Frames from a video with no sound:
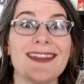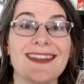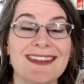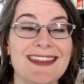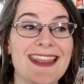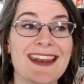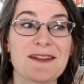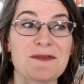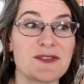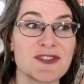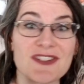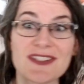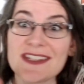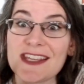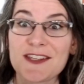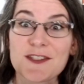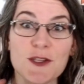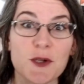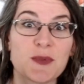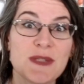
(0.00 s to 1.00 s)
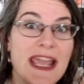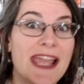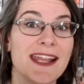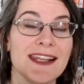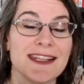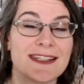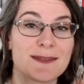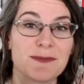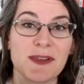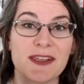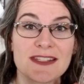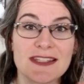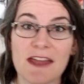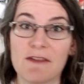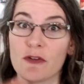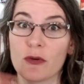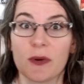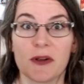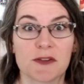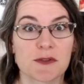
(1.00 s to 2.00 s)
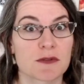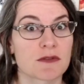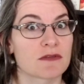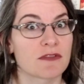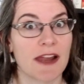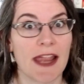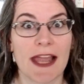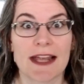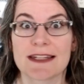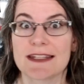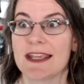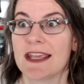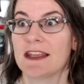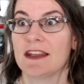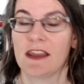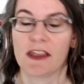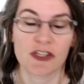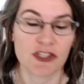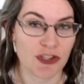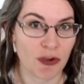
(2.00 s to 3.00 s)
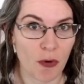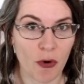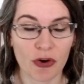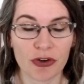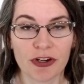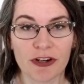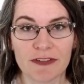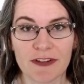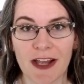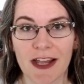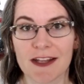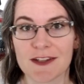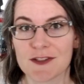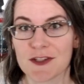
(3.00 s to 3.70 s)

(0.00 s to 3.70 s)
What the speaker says: And then it was just like so tense because everyone else was reacting and like so horrified.